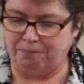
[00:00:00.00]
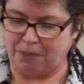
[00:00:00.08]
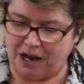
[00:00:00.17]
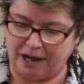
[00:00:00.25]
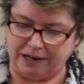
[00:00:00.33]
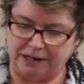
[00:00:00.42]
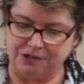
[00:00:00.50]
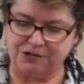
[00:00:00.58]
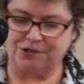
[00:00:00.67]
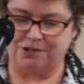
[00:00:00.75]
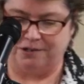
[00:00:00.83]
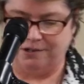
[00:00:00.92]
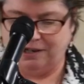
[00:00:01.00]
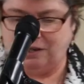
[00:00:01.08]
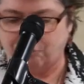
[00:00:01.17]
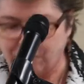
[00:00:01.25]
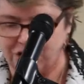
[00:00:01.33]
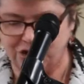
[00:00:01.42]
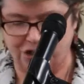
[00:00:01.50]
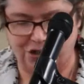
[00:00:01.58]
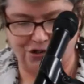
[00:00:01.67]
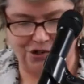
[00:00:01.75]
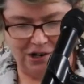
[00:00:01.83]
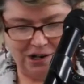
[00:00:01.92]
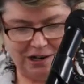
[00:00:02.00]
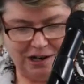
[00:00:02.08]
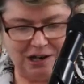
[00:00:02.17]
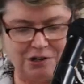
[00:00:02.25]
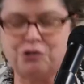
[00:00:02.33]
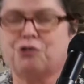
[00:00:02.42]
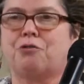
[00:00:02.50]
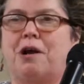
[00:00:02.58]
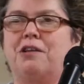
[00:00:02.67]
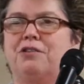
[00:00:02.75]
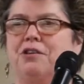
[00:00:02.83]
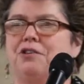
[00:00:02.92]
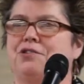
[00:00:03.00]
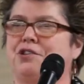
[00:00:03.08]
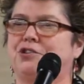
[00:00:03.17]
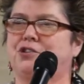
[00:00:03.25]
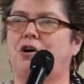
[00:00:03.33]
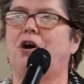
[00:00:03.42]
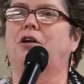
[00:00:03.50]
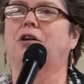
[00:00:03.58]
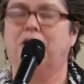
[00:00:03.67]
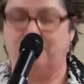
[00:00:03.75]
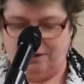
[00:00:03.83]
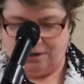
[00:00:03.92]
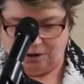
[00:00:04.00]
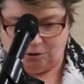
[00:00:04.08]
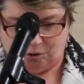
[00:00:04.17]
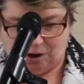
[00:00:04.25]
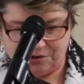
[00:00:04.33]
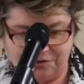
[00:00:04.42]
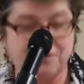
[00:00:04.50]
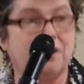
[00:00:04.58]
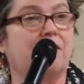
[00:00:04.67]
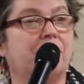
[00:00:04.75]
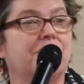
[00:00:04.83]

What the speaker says: binds, enriches, and strengthens us all across our